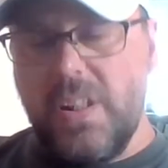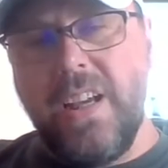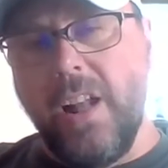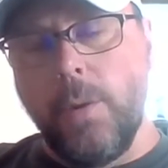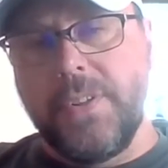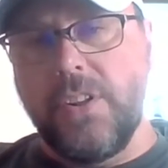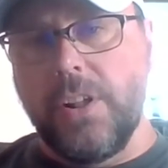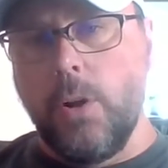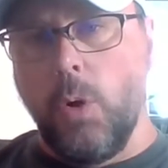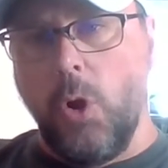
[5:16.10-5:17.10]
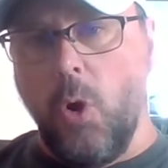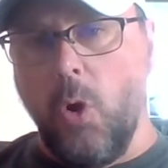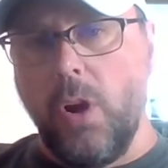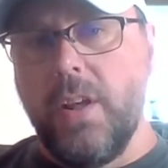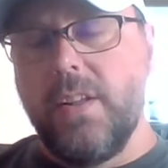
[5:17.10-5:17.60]
elements that go
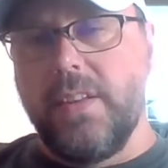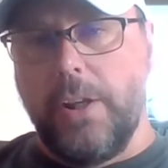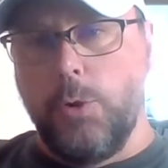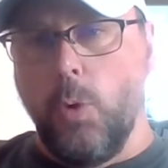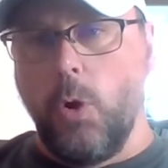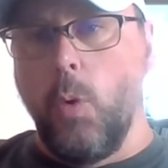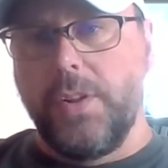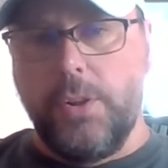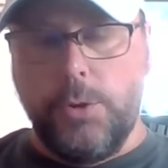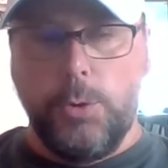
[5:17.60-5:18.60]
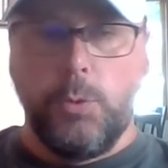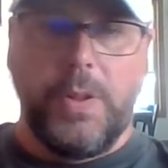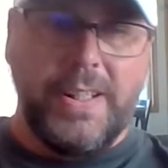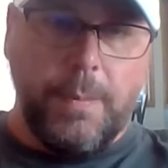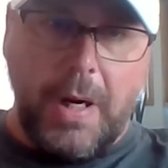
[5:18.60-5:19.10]
along that you are going to use
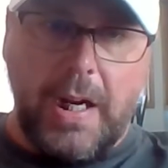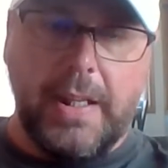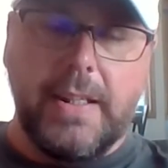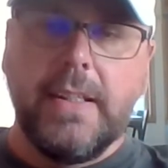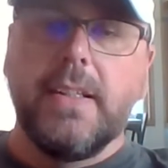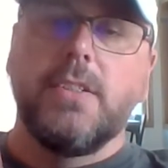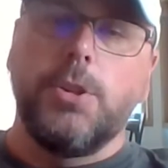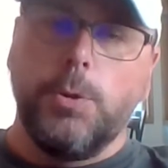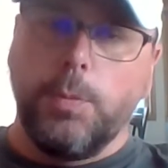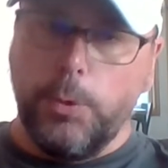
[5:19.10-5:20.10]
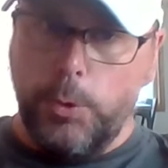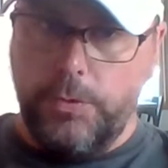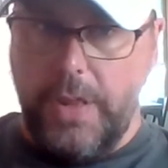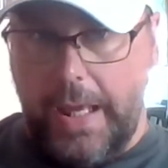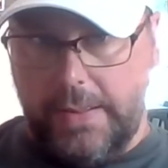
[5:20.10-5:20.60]
within the body to
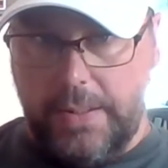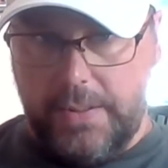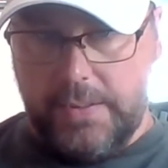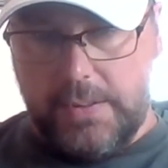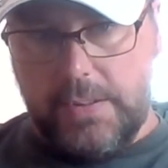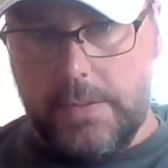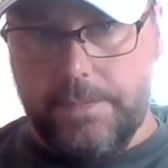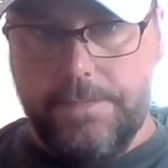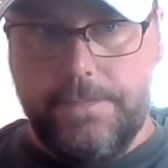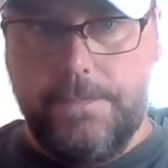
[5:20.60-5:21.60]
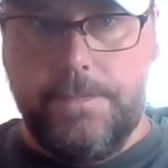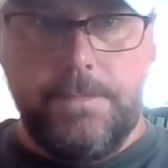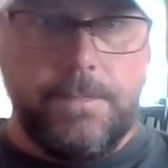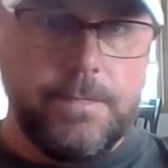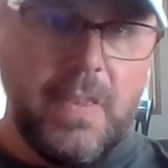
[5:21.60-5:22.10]
prove that thesis.
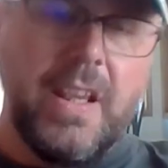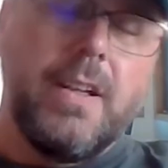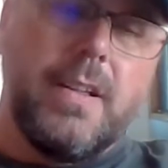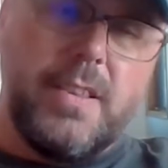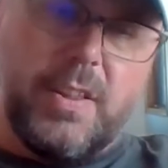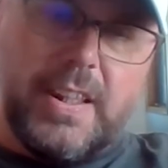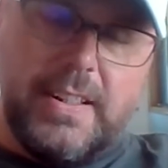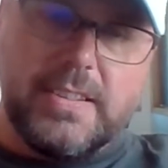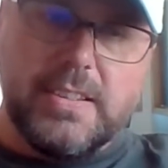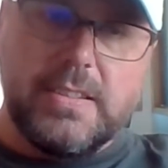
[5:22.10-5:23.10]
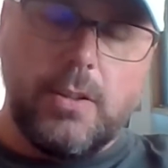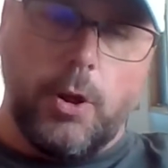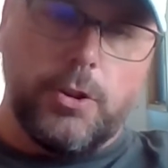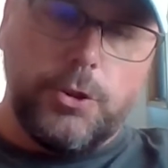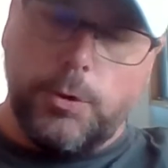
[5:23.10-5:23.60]

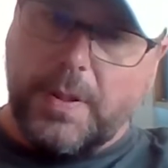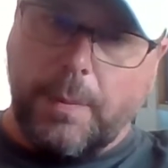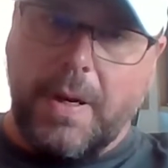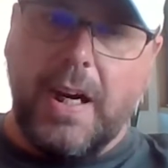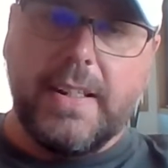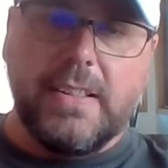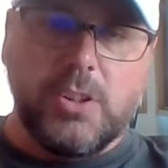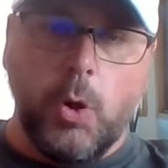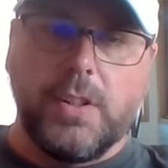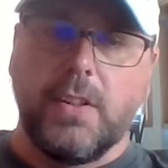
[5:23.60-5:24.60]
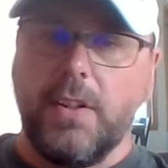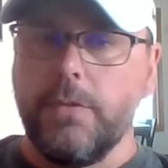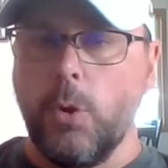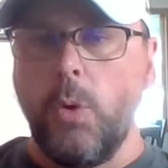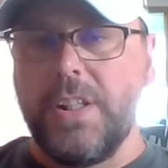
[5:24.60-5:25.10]
The body is going to
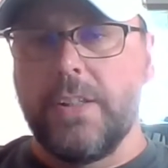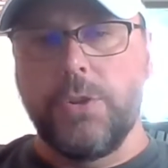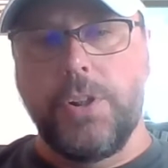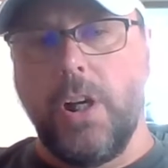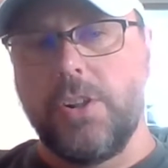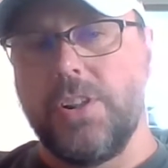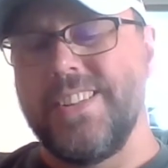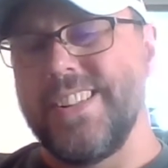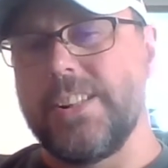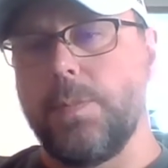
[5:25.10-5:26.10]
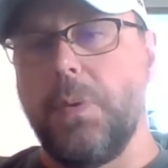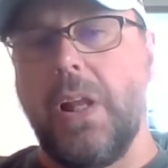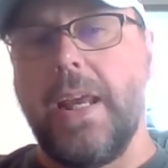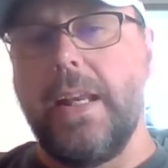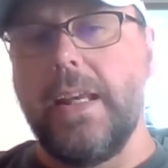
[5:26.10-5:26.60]
deliver on the introduction. It's
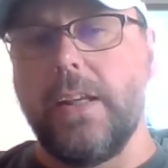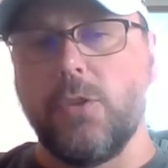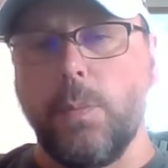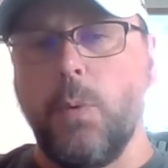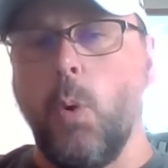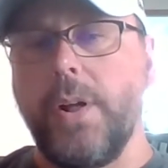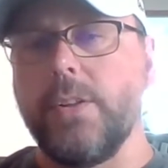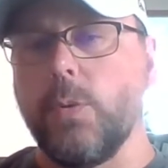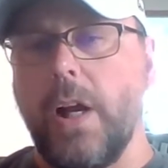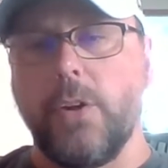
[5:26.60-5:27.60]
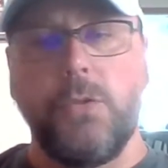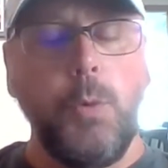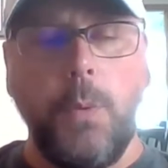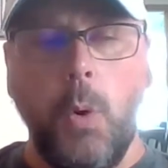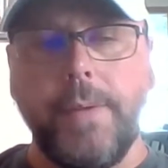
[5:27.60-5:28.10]
explaining and supporting the writer's
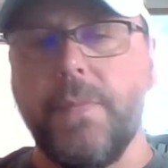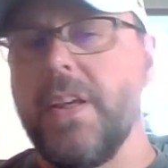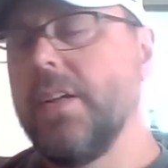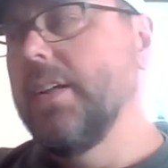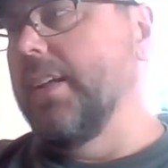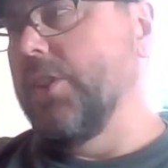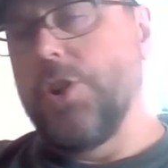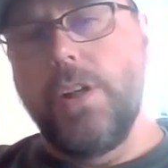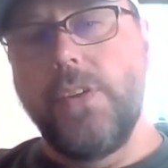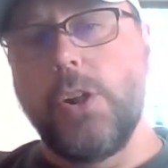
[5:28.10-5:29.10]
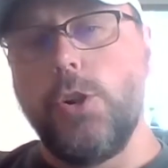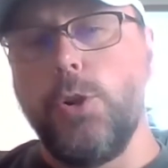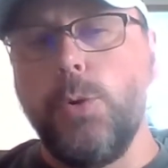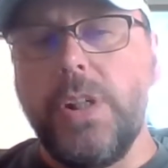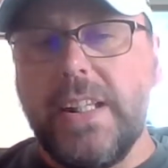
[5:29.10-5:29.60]
viewpoint. It's achieving
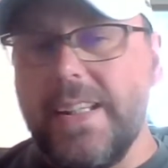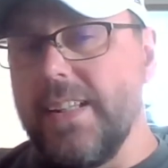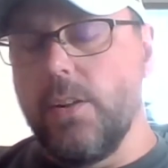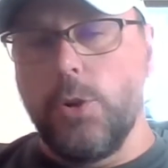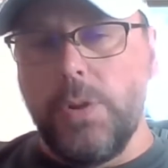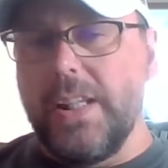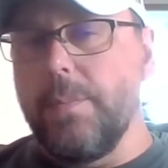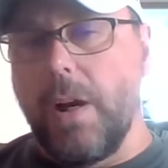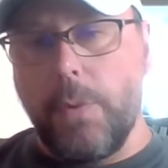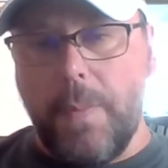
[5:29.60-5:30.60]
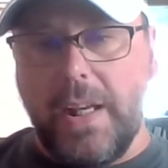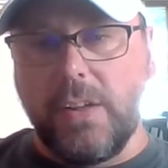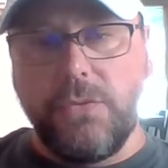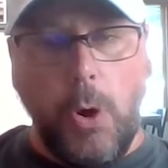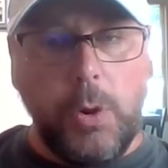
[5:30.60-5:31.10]
unity by remaining
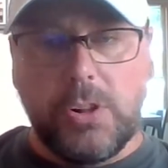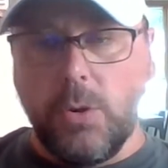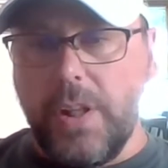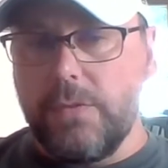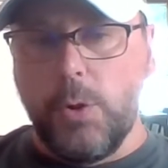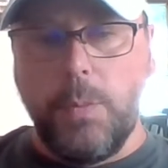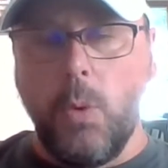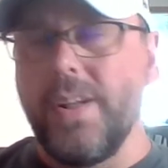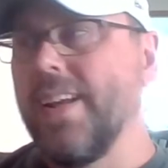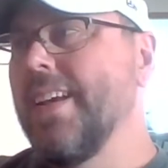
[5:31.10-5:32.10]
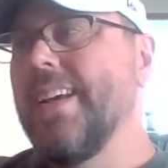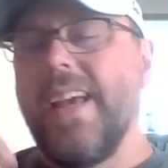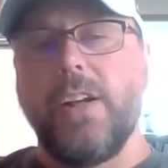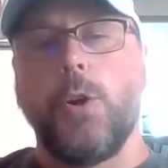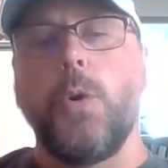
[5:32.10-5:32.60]
focused on that viewpoint,
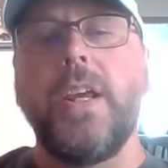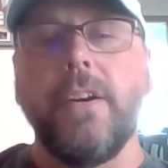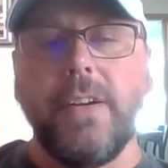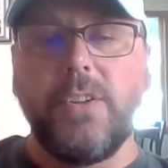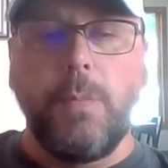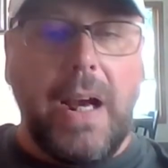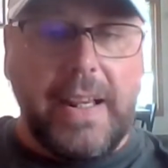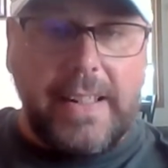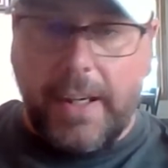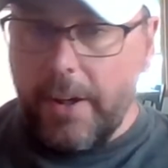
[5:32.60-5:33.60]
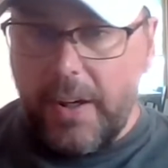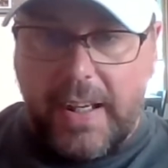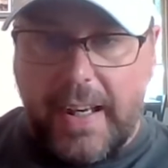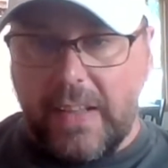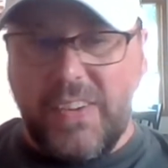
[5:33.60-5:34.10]
and coherence by
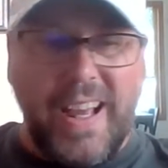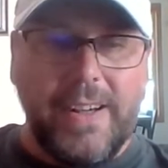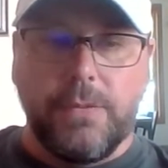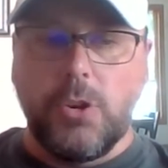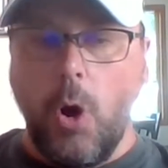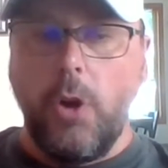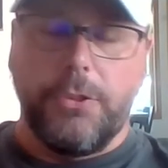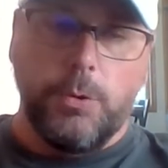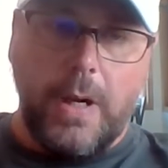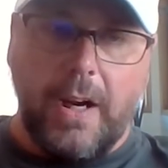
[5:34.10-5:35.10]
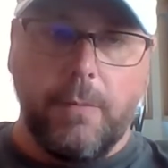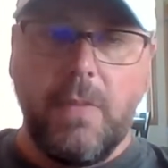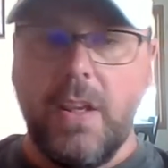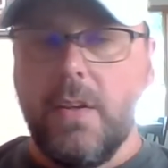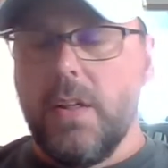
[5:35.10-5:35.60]
carrying a line of thought throughout.
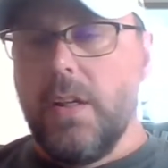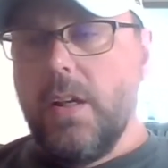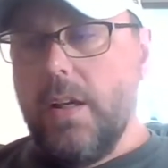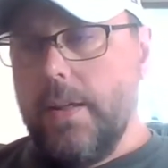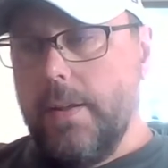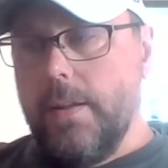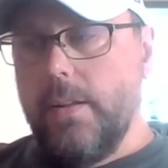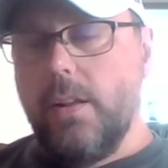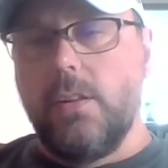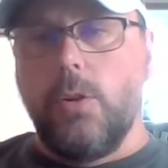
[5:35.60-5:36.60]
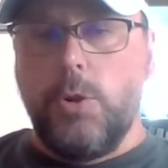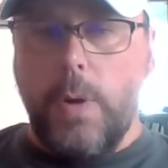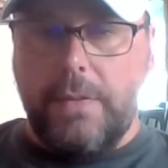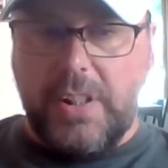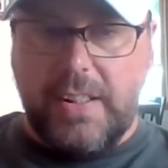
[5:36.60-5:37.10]
You
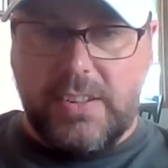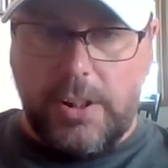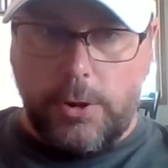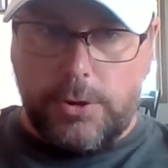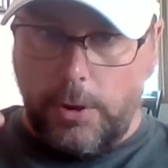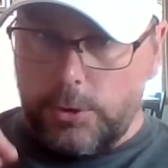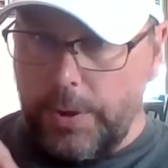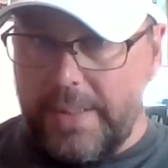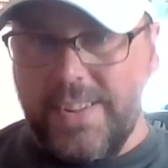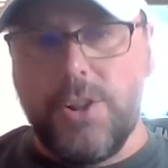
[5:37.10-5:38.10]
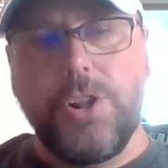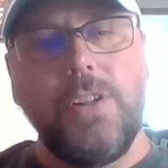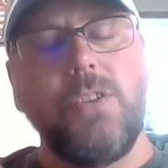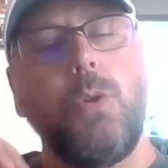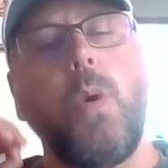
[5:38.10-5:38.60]
have to consider certain
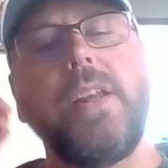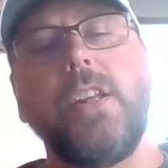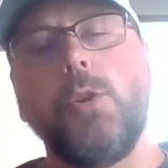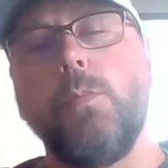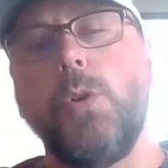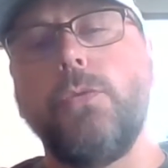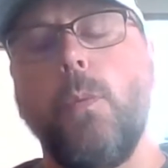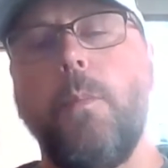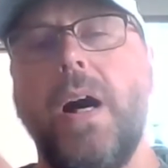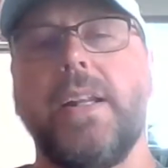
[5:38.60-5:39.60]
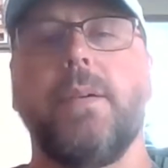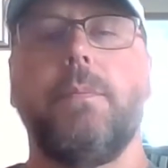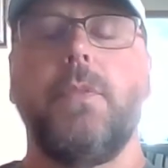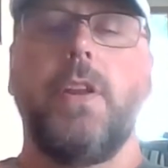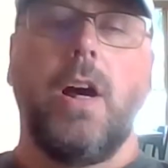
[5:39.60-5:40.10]
transitions, the way that you move from body
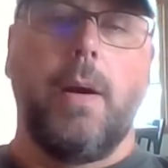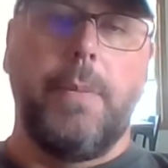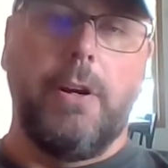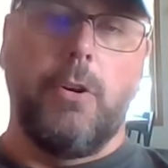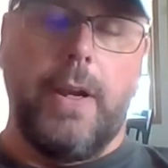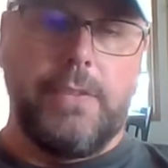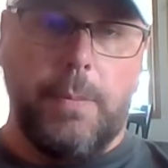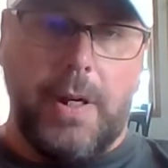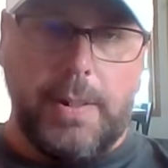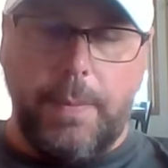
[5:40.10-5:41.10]
to paragraph to body